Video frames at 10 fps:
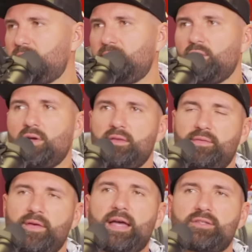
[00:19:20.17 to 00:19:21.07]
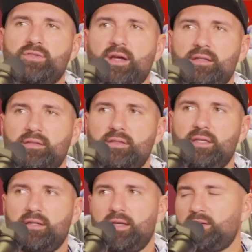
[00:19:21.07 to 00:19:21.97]
you're on the fast track to
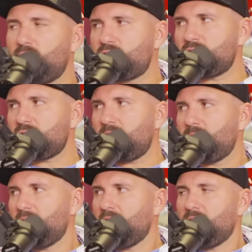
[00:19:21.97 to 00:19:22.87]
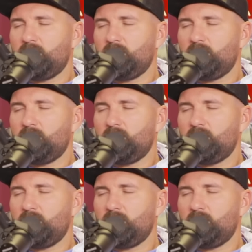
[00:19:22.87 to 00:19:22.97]
getting a head coaching job. Yeah.